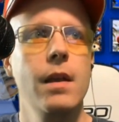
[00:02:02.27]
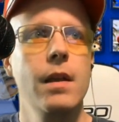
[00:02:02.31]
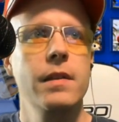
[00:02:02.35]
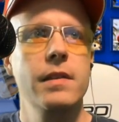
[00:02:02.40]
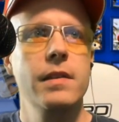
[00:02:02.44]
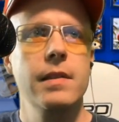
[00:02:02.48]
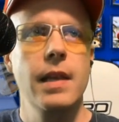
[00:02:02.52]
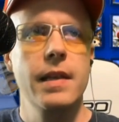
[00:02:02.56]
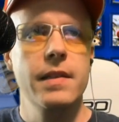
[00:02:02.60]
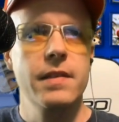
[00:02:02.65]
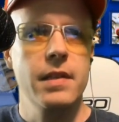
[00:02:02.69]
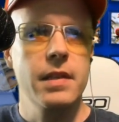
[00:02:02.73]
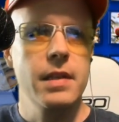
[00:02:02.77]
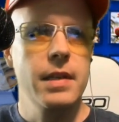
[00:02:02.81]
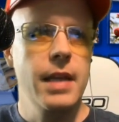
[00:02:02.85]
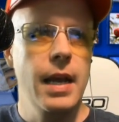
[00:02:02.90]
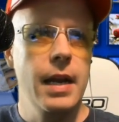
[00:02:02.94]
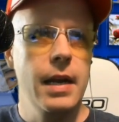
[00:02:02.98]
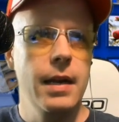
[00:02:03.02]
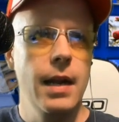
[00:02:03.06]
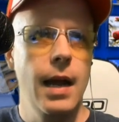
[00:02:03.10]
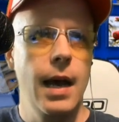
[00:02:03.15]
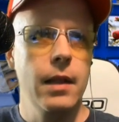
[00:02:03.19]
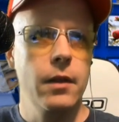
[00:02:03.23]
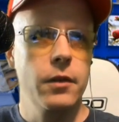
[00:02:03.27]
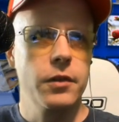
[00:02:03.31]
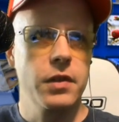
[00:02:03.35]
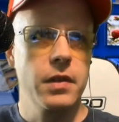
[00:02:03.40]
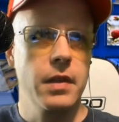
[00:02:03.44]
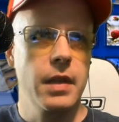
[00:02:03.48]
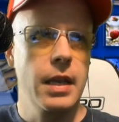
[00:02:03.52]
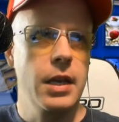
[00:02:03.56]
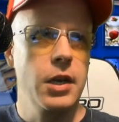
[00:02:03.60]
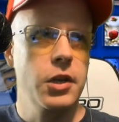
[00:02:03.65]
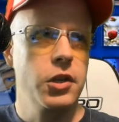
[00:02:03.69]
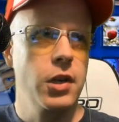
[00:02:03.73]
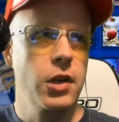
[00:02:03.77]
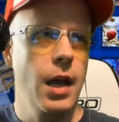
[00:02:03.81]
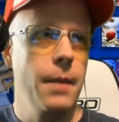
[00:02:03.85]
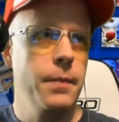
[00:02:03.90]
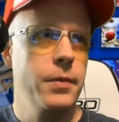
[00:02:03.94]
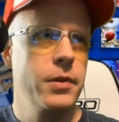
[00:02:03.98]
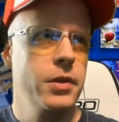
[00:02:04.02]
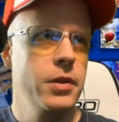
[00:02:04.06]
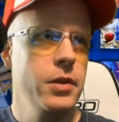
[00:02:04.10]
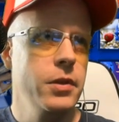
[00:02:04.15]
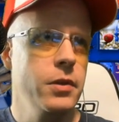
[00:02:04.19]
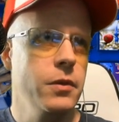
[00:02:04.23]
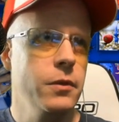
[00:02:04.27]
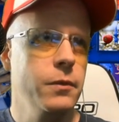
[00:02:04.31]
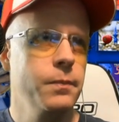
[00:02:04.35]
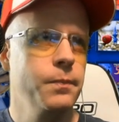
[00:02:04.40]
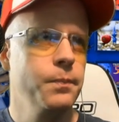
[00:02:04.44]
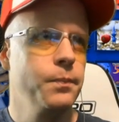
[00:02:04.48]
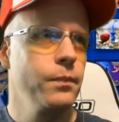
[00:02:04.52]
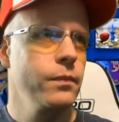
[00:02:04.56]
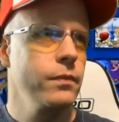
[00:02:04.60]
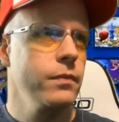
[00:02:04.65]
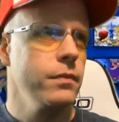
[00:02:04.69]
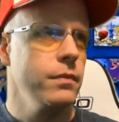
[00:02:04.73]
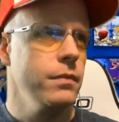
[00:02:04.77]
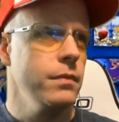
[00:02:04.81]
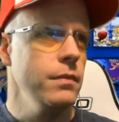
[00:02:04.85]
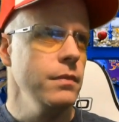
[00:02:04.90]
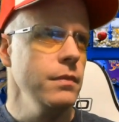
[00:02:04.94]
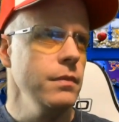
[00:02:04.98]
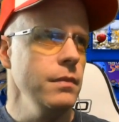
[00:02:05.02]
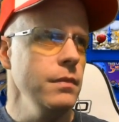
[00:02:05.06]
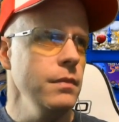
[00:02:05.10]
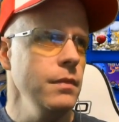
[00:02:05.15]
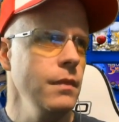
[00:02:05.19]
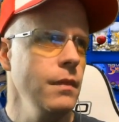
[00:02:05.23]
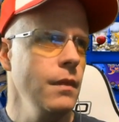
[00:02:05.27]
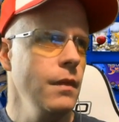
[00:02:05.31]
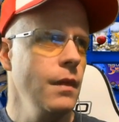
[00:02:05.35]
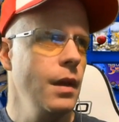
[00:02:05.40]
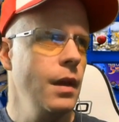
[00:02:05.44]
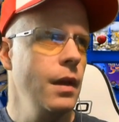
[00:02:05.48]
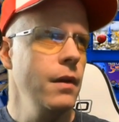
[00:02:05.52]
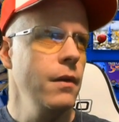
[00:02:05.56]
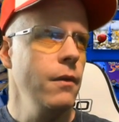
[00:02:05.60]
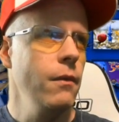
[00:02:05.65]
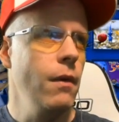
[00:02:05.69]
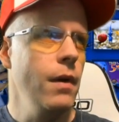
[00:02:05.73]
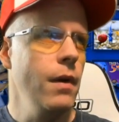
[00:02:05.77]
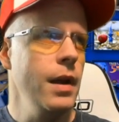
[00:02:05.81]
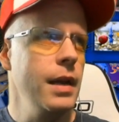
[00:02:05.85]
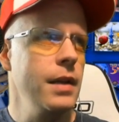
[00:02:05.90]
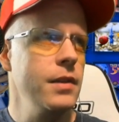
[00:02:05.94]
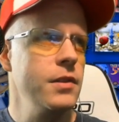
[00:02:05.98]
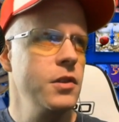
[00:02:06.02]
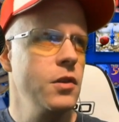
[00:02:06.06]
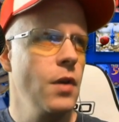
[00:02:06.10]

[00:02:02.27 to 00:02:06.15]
It's less than ten dollars in eShop too. All right.